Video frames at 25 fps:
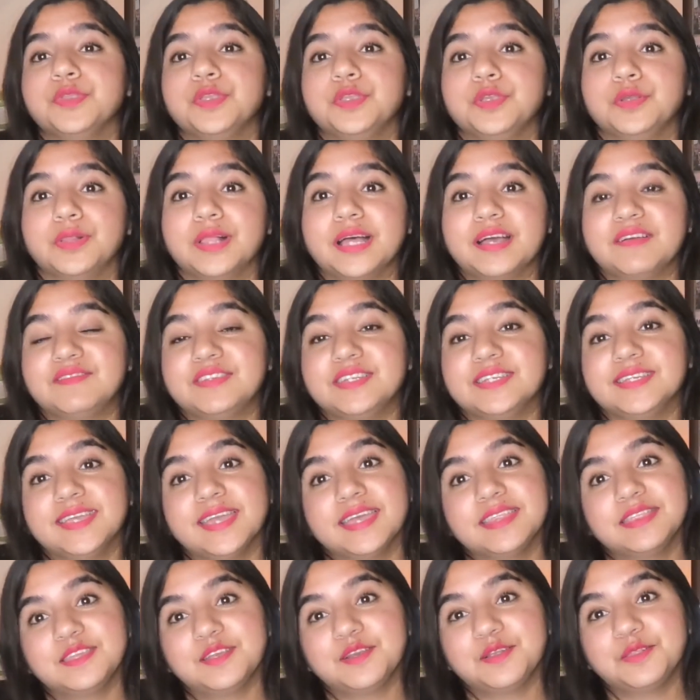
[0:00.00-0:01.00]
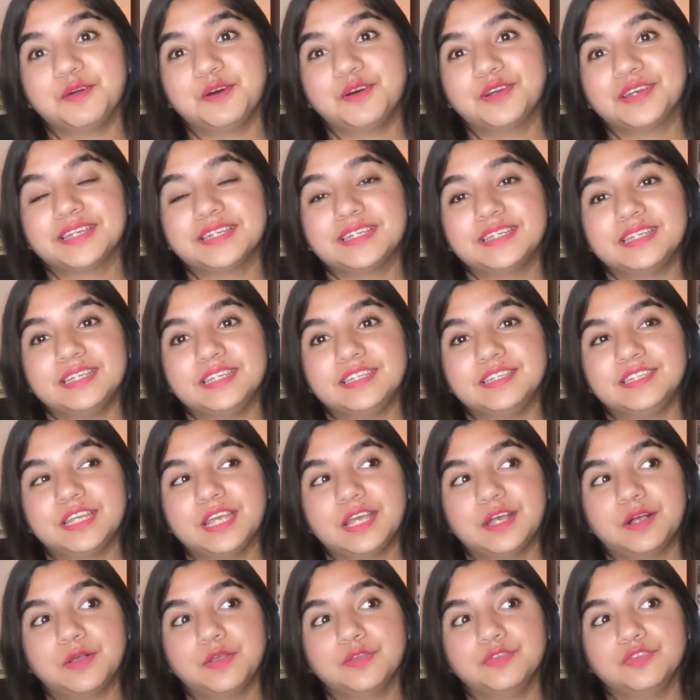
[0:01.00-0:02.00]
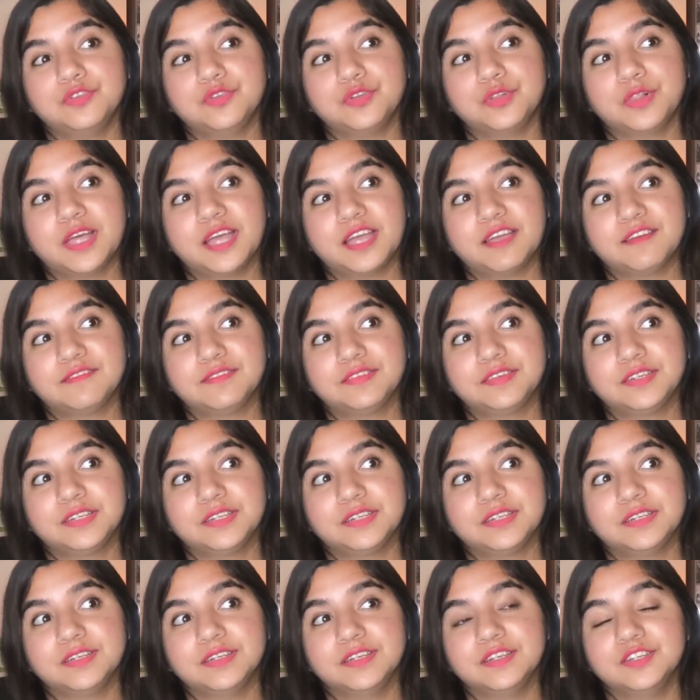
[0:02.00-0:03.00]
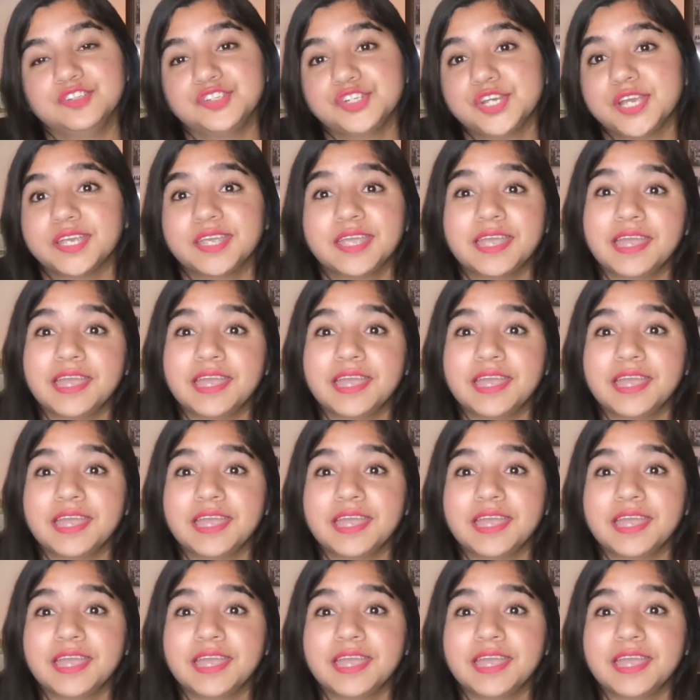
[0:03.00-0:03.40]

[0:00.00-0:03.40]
You'll have to get their login details, you'll have to check